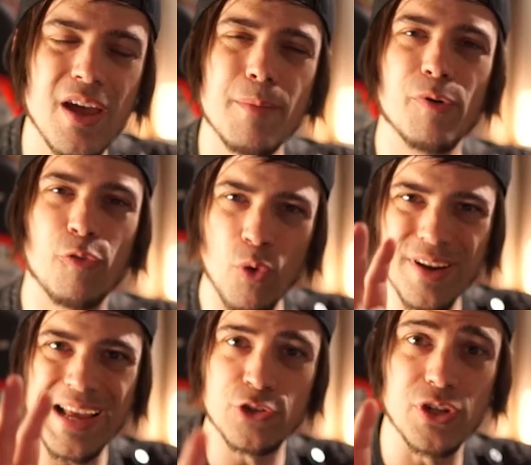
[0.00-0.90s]
before
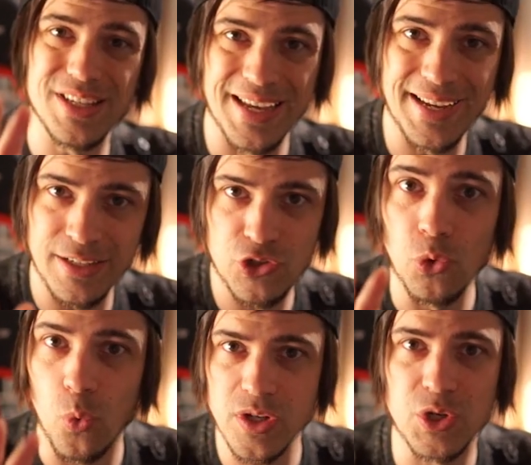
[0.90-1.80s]
we actually get into
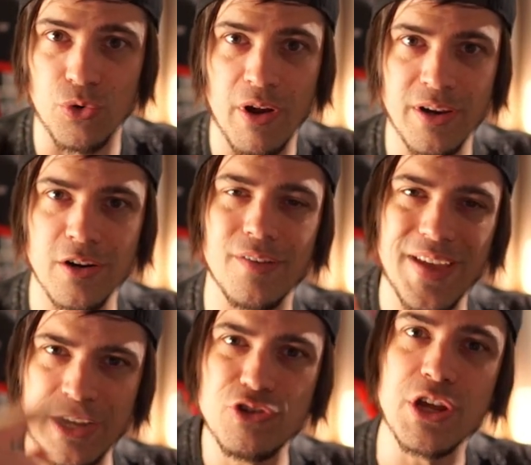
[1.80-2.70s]
what's going on here, they
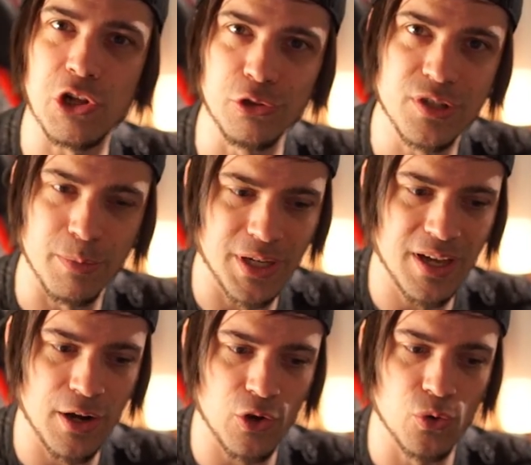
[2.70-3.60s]
actually include something
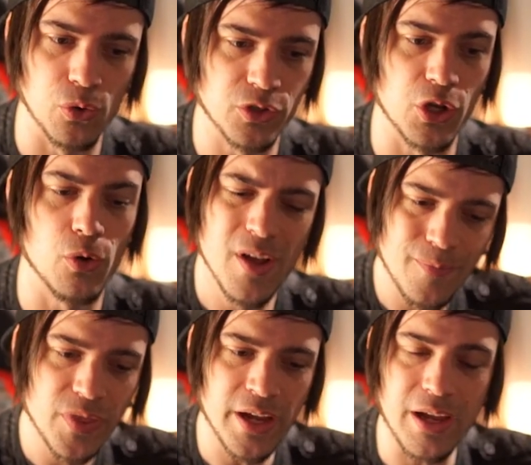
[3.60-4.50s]
kind of cool. So
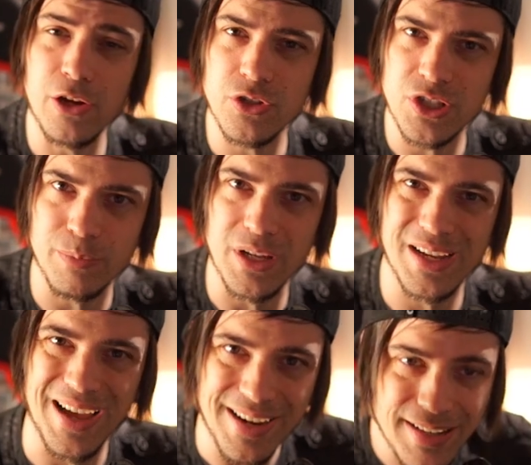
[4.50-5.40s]
here's something
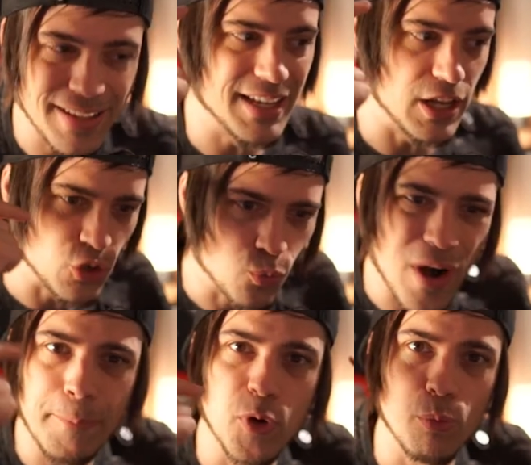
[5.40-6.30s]
kind of like get to
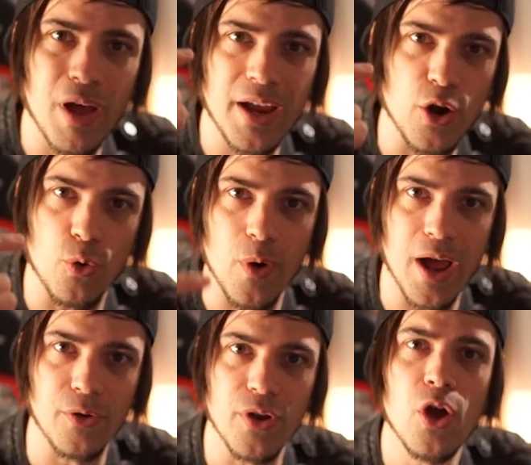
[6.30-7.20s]
wrap your mind
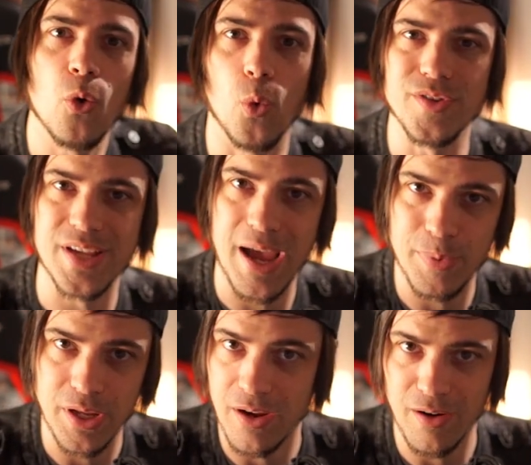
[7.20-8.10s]
around what's
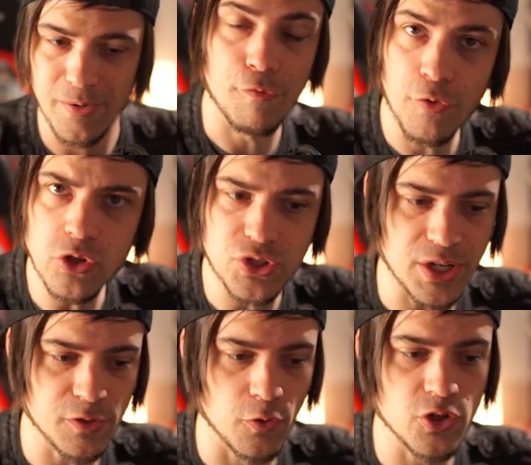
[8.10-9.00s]
happening here. First
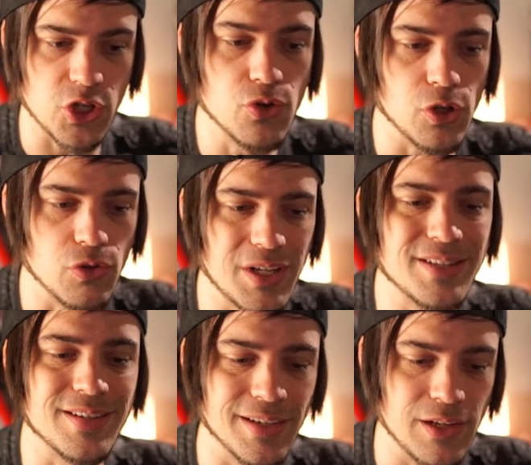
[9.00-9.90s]
things first, you, you need
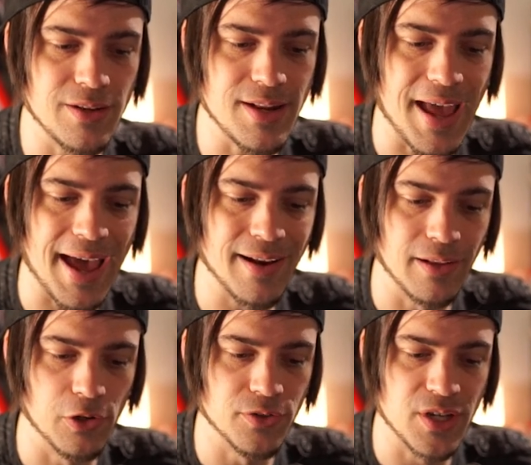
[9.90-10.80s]
to you need to add a
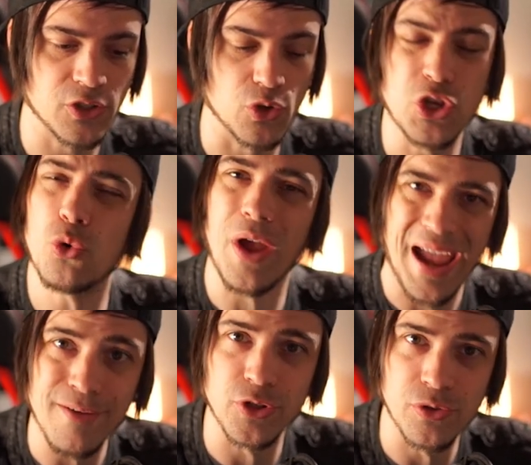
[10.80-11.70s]
little text. So you don't
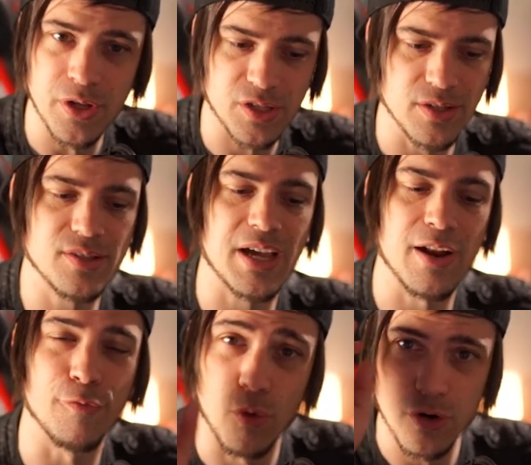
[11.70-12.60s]
have to do this. This is kind
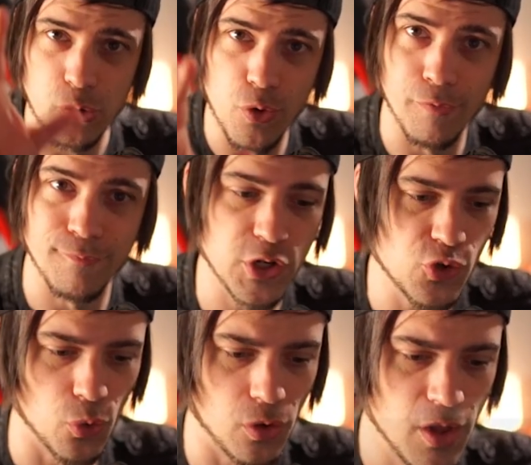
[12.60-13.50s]
of for your own
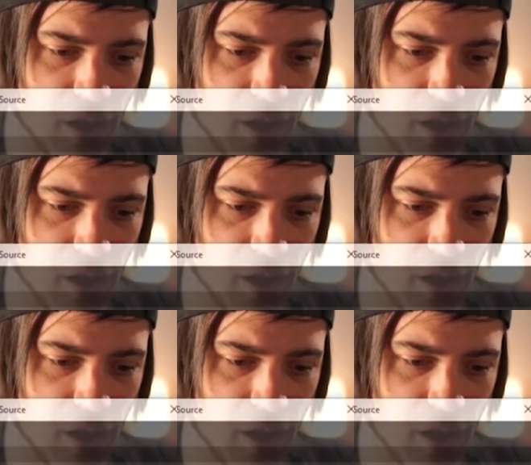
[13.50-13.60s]
visual